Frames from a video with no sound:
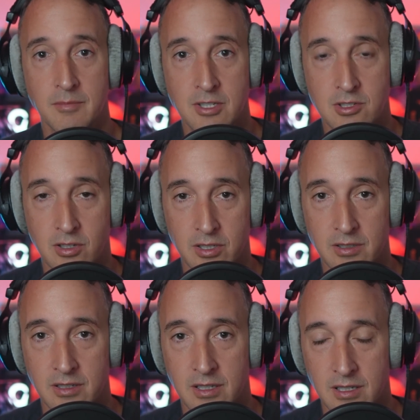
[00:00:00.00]
much
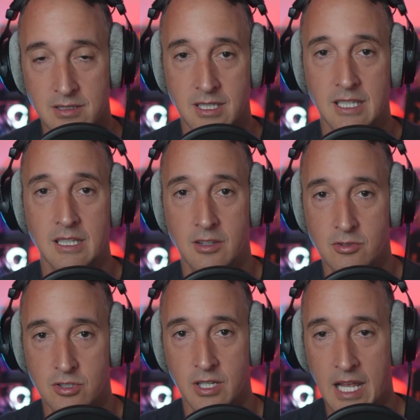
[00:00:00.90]
longer uh, to get
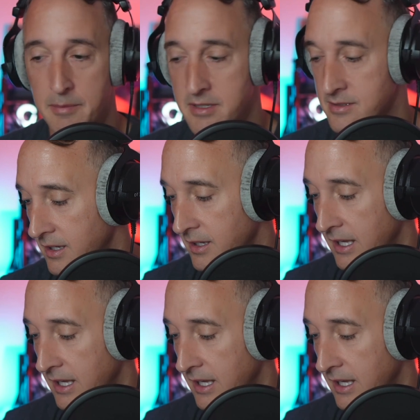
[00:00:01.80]
those good habits.